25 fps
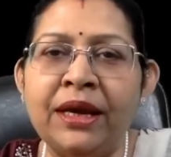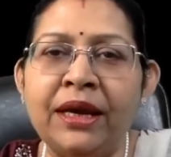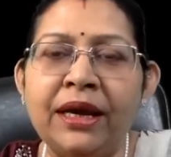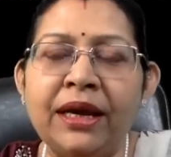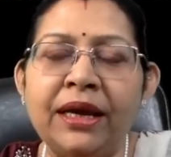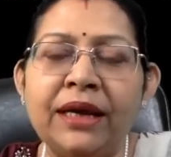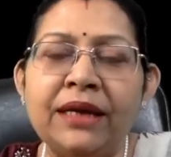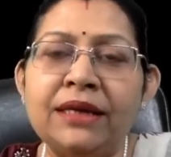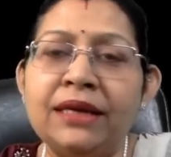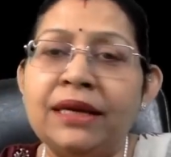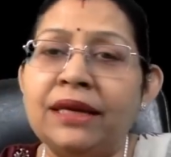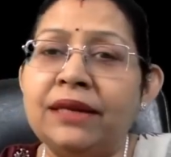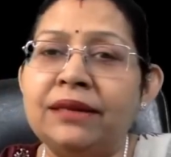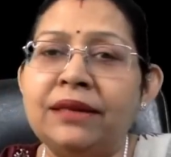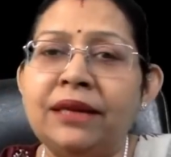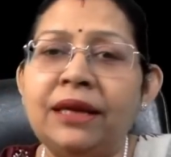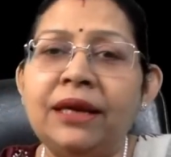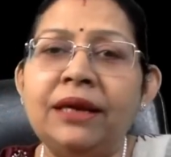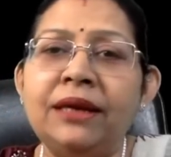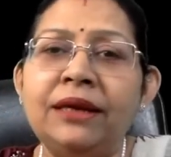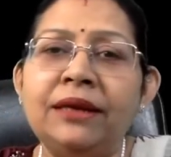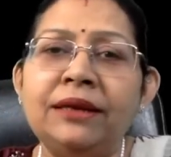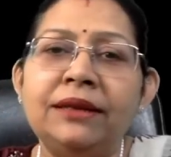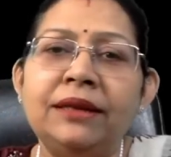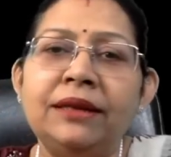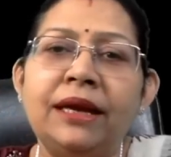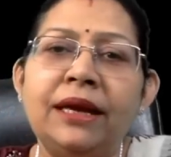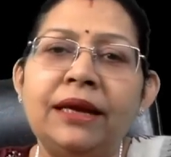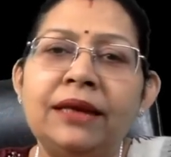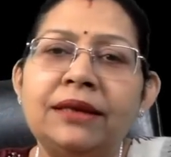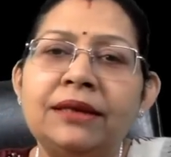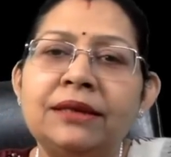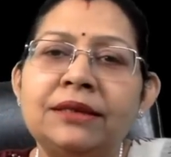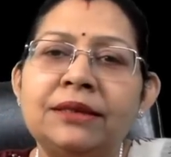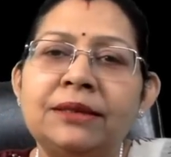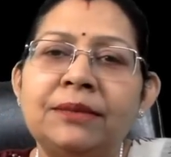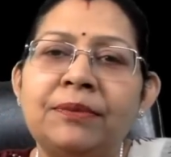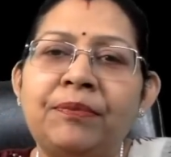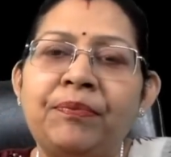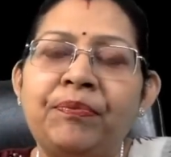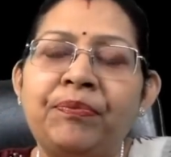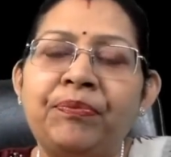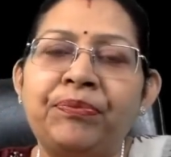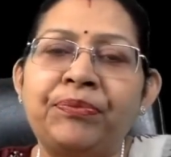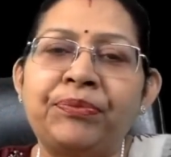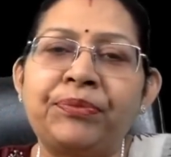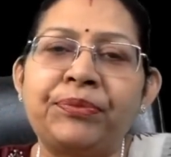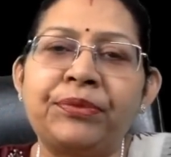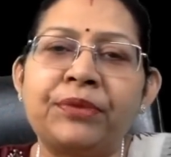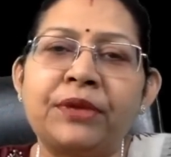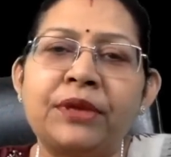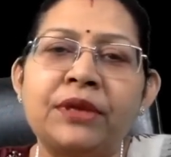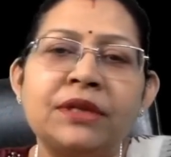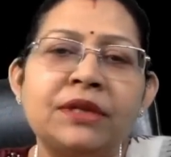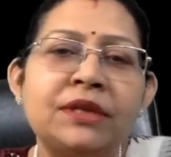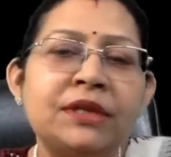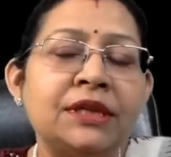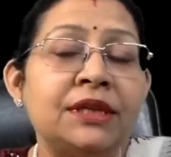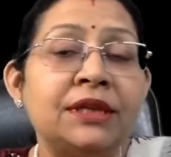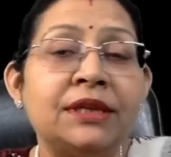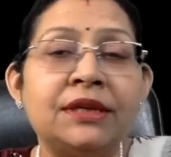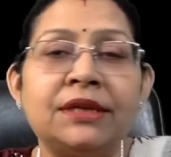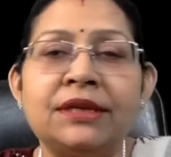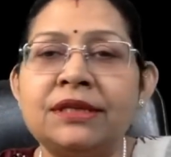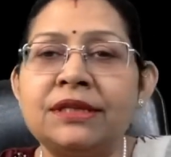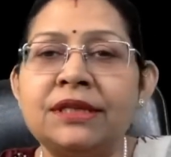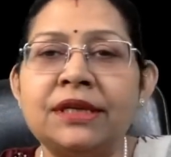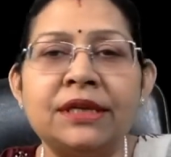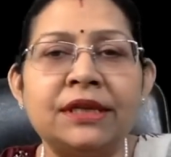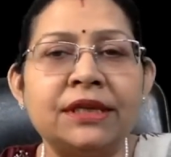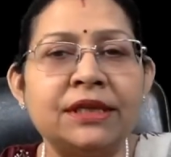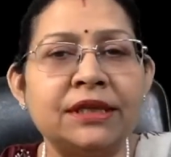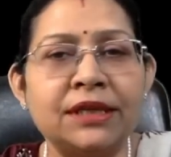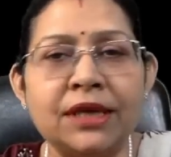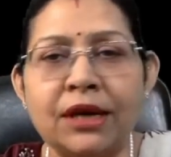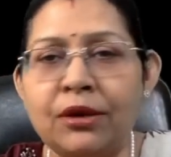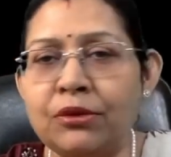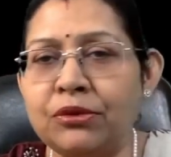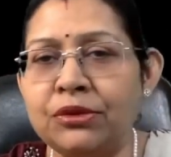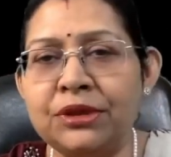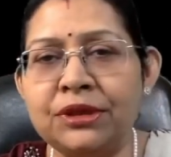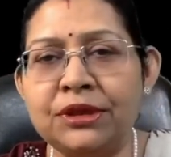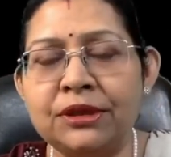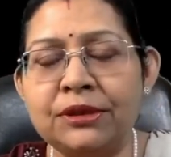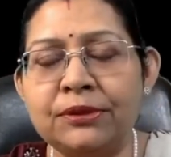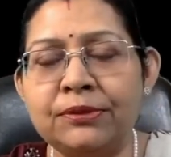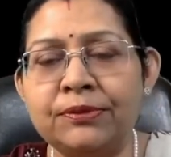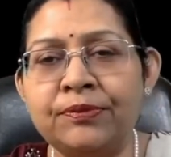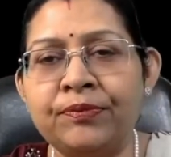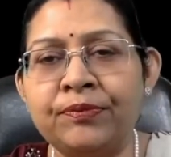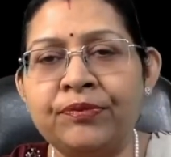And I think that till the result is out,